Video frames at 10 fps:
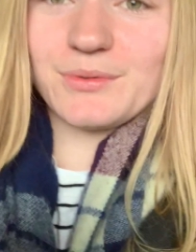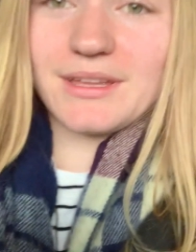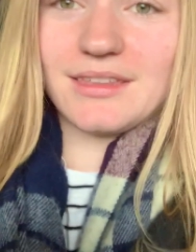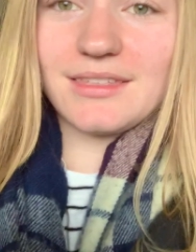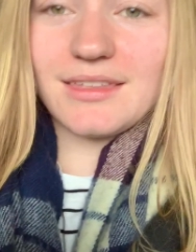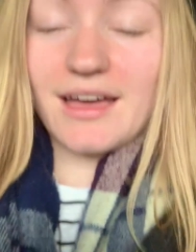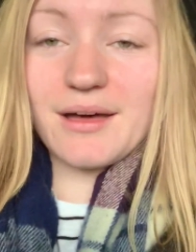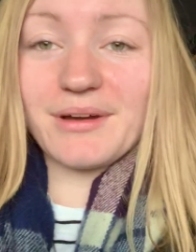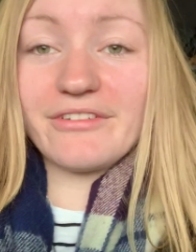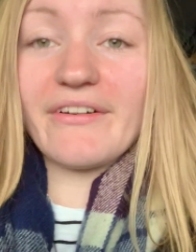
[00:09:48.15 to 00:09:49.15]
with uh,
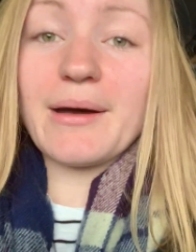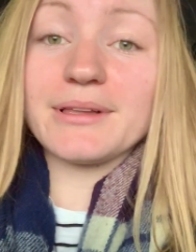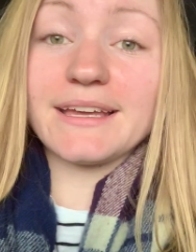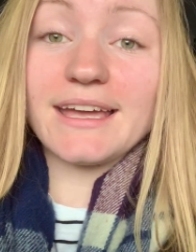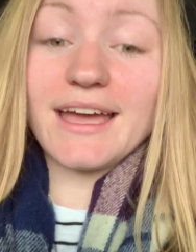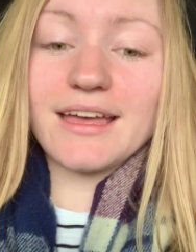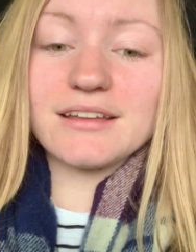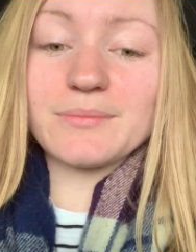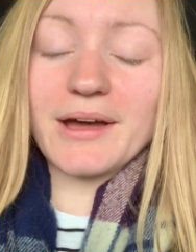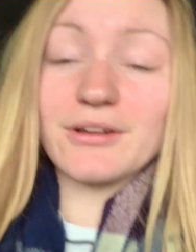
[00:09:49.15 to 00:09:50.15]
my family
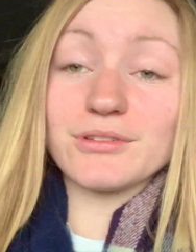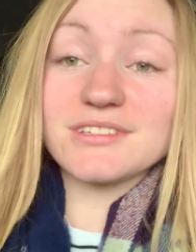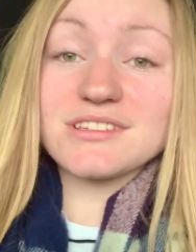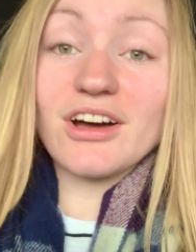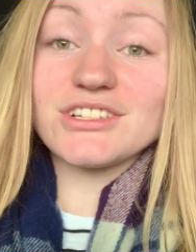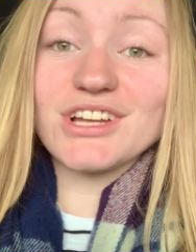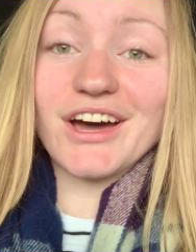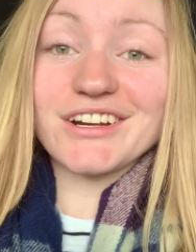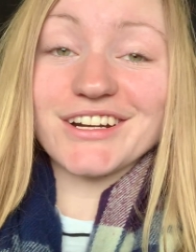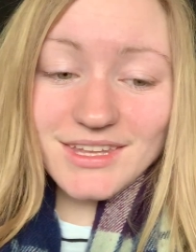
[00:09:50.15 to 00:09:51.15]
and my oldest
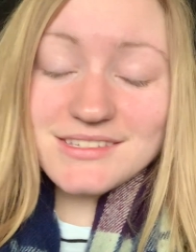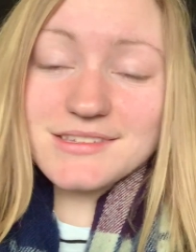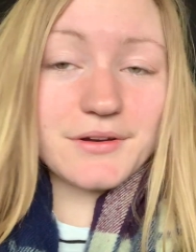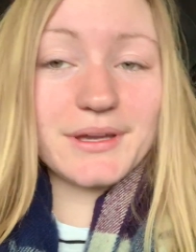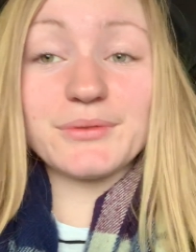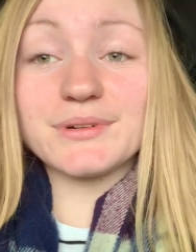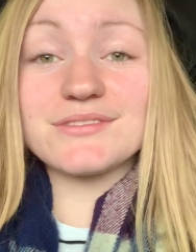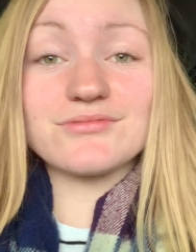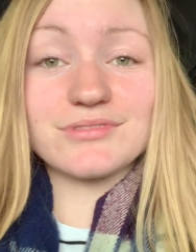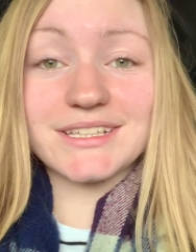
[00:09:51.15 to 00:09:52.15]
goddaughter, so it
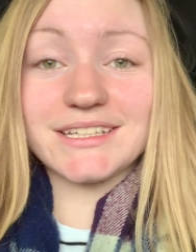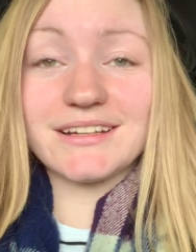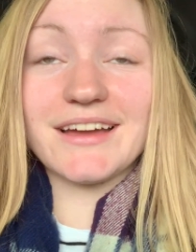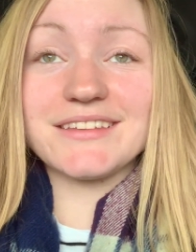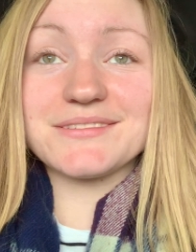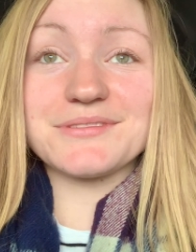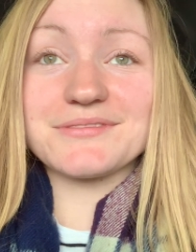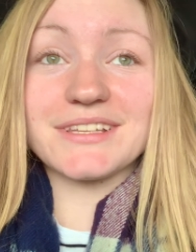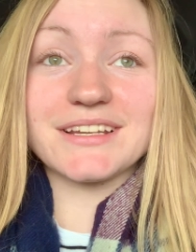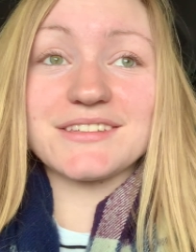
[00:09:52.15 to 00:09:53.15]
was really nice. It was
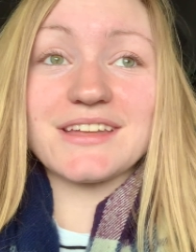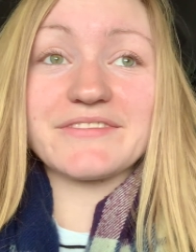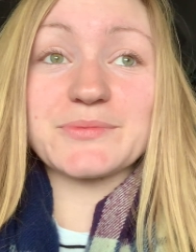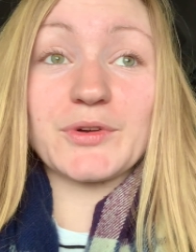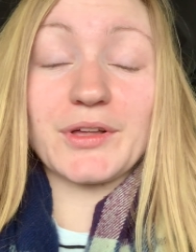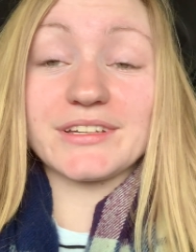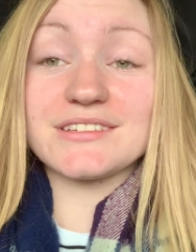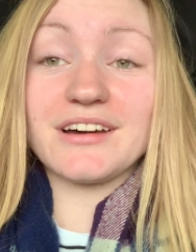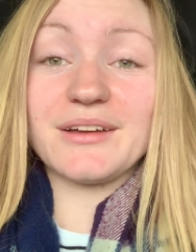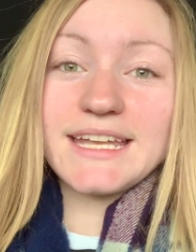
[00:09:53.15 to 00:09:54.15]
really nice to have some quality
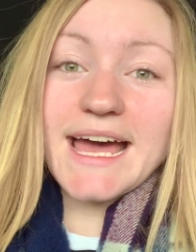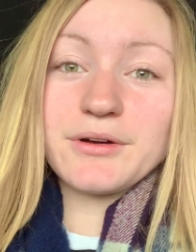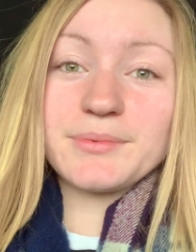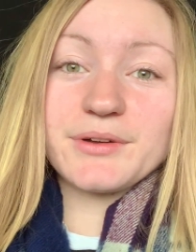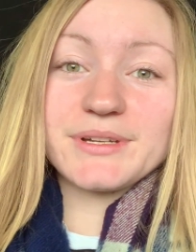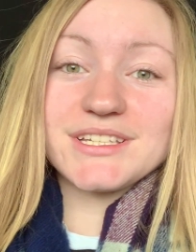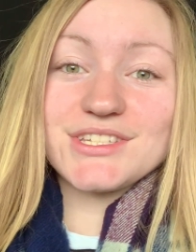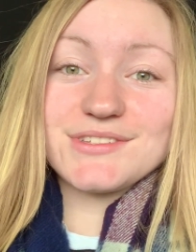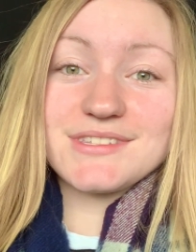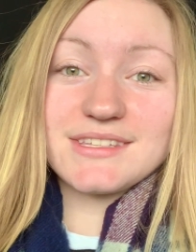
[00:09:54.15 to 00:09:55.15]
time. Now I'm going
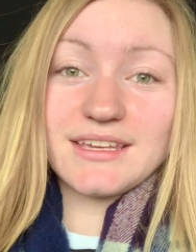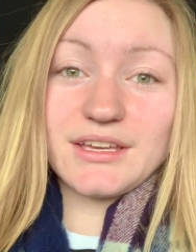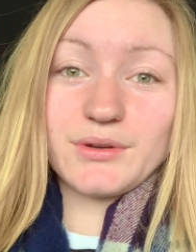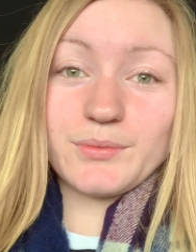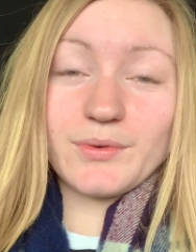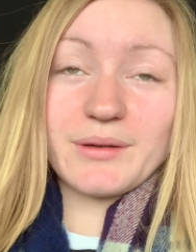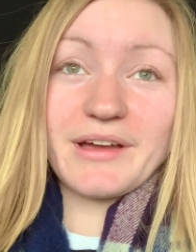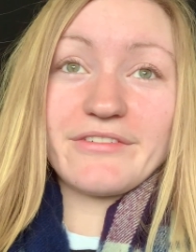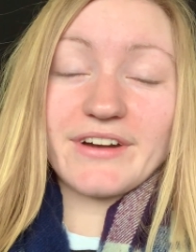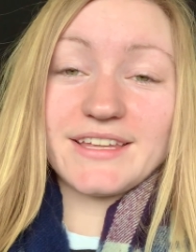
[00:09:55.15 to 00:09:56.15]
to see one of
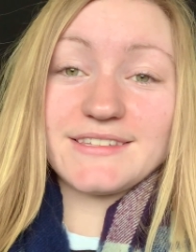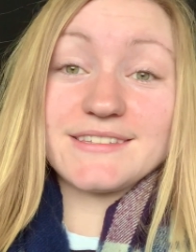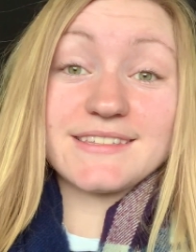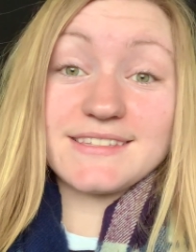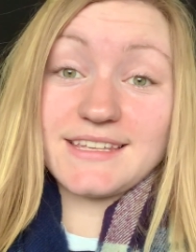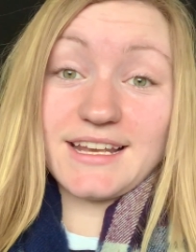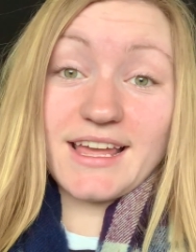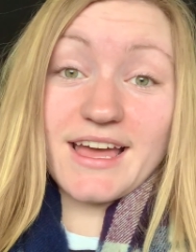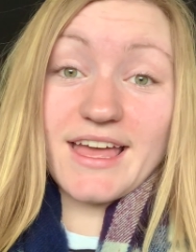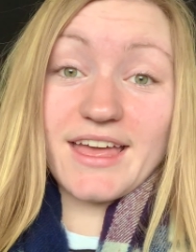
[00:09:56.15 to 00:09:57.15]
my friends,
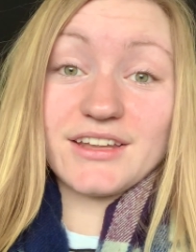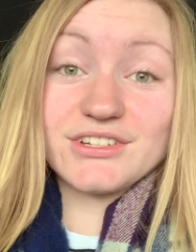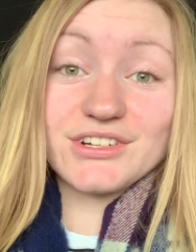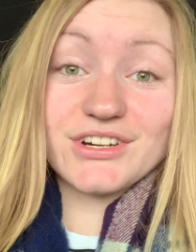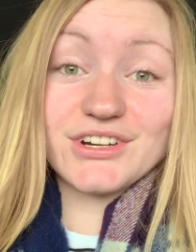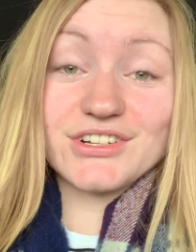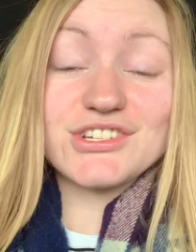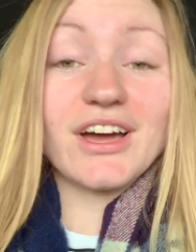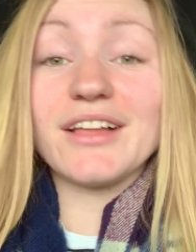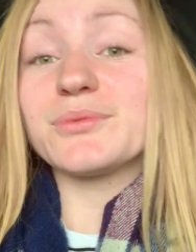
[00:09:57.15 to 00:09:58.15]
Cecilia, and her
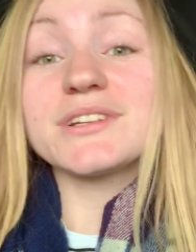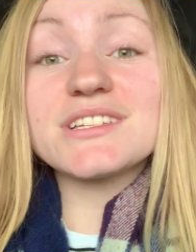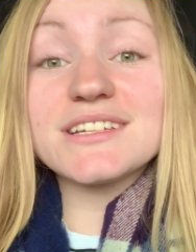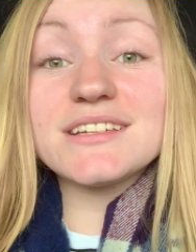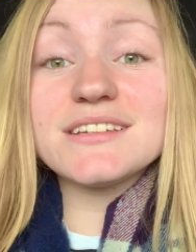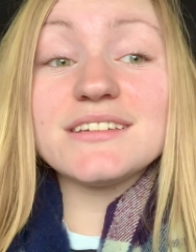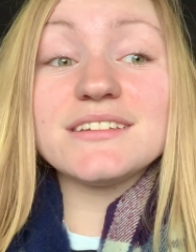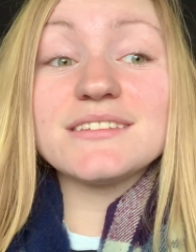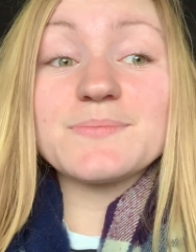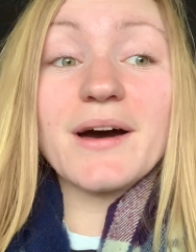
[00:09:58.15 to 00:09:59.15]
child, which
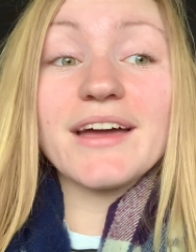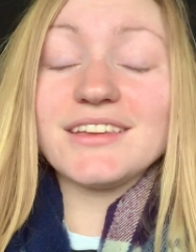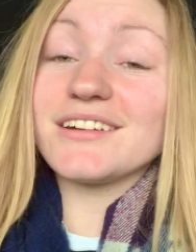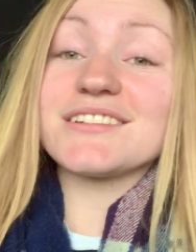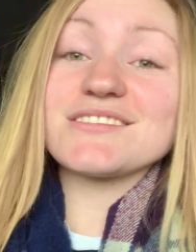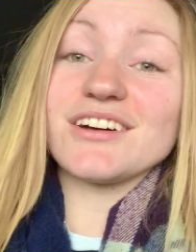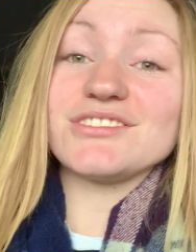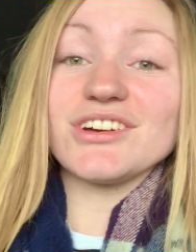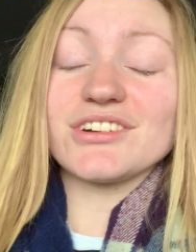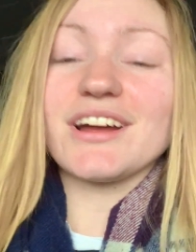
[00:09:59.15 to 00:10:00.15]
is my youngest
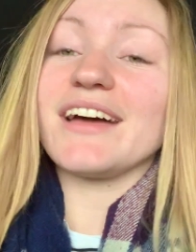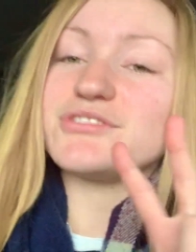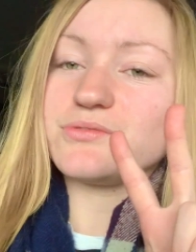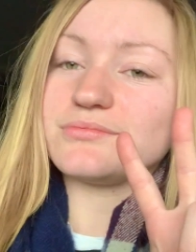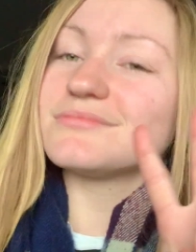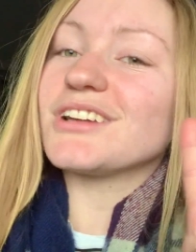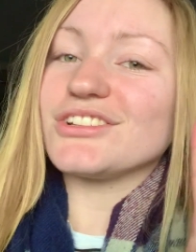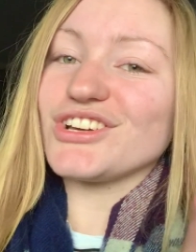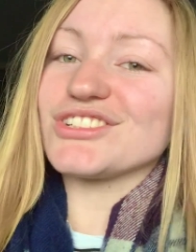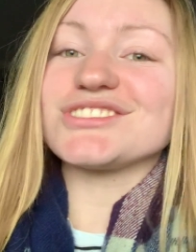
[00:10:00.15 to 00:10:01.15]
goddaughter. I have have two
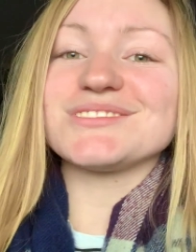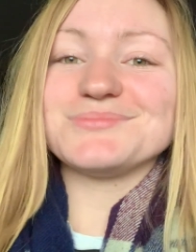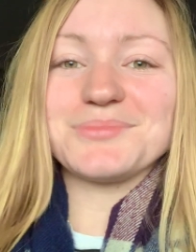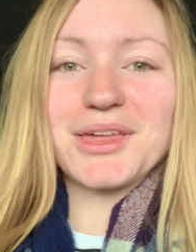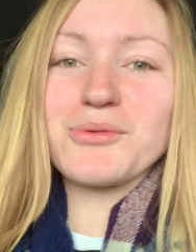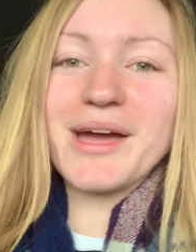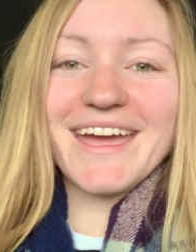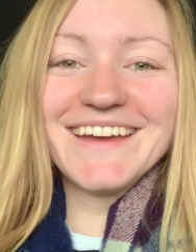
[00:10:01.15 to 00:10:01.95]
goddaughters, by the way.